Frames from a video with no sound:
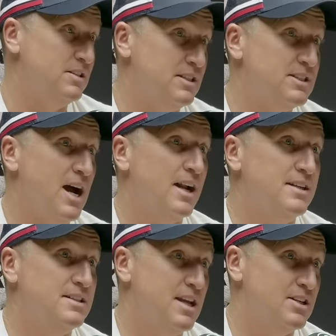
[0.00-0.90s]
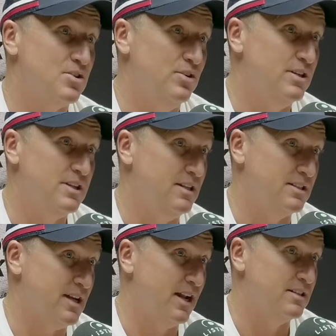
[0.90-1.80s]
since he started his Test career.
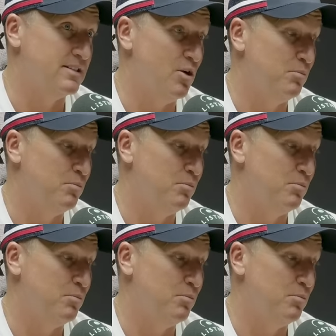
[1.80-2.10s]
It started